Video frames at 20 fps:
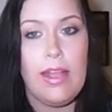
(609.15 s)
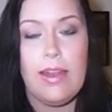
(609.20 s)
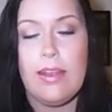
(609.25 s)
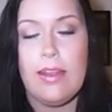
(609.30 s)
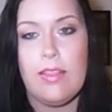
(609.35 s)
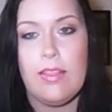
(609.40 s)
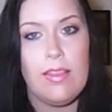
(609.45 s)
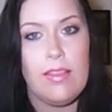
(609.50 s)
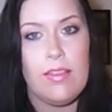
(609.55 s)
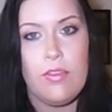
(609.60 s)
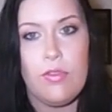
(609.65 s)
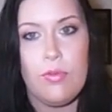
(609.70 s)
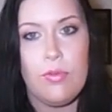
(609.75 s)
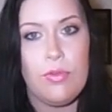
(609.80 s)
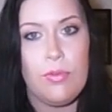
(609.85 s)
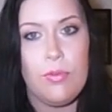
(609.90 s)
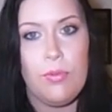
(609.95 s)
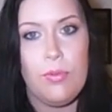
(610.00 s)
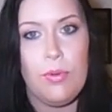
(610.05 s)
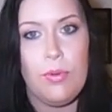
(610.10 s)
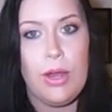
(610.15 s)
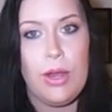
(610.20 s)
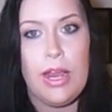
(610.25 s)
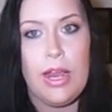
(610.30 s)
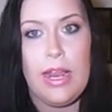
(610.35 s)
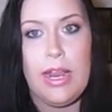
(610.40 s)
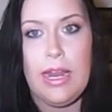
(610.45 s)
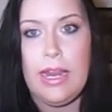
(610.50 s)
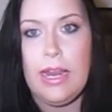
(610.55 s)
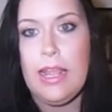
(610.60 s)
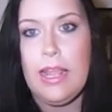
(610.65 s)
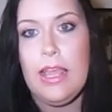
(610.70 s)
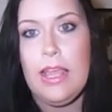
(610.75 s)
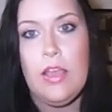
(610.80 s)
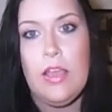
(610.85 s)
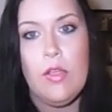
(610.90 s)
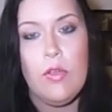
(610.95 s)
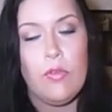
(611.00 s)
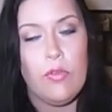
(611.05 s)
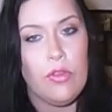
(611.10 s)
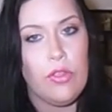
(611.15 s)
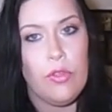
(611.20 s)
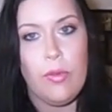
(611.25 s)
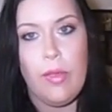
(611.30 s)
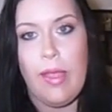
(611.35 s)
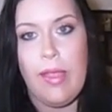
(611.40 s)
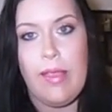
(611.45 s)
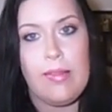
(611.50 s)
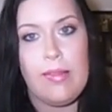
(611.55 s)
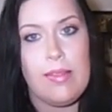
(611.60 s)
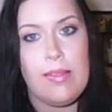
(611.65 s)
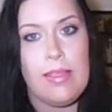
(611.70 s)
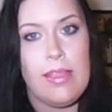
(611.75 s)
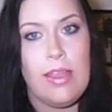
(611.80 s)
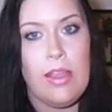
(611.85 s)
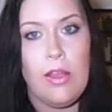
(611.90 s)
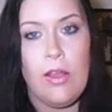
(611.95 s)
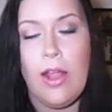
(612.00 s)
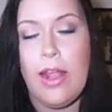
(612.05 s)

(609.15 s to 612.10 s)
I didn't think this was important for you guys to hear.